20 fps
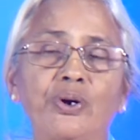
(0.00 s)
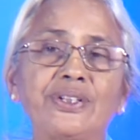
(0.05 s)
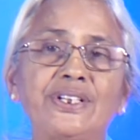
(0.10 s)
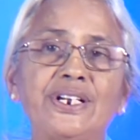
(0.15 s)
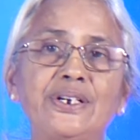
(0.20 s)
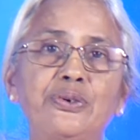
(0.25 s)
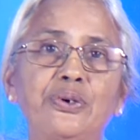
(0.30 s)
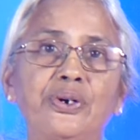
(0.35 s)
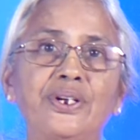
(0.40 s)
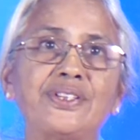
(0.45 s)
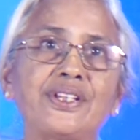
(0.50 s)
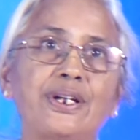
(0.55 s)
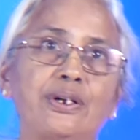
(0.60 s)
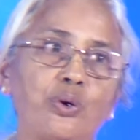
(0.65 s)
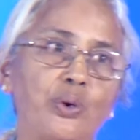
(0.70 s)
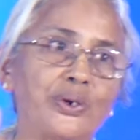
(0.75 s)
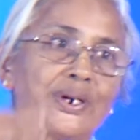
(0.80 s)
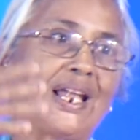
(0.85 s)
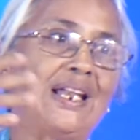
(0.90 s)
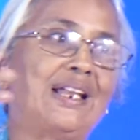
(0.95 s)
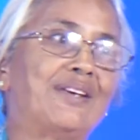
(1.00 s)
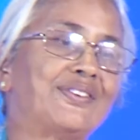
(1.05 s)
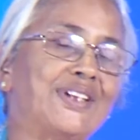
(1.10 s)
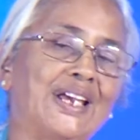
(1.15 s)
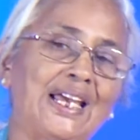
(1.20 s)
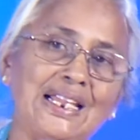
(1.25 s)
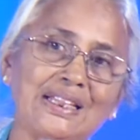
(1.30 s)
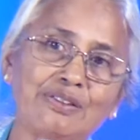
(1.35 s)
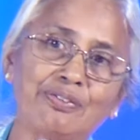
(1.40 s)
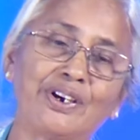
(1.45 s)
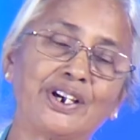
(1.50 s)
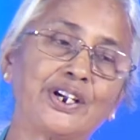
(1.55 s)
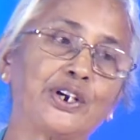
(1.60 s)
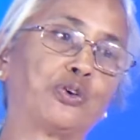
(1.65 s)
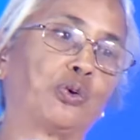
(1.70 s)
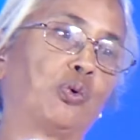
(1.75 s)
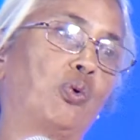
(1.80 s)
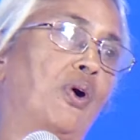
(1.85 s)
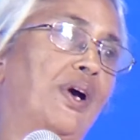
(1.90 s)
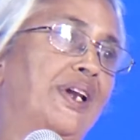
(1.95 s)
they do is they don't allow the health worker to
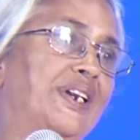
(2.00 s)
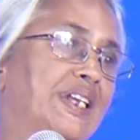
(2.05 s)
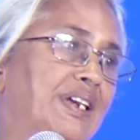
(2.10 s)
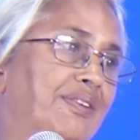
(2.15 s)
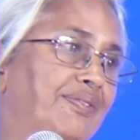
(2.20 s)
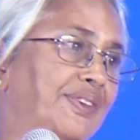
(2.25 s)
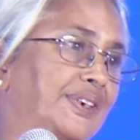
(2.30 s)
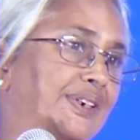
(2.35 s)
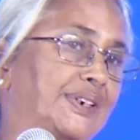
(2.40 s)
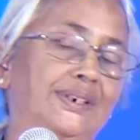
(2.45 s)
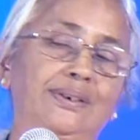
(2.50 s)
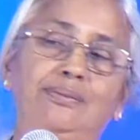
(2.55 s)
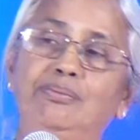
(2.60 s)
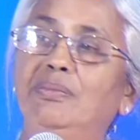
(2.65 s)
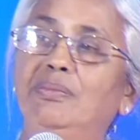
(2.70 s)
go and give the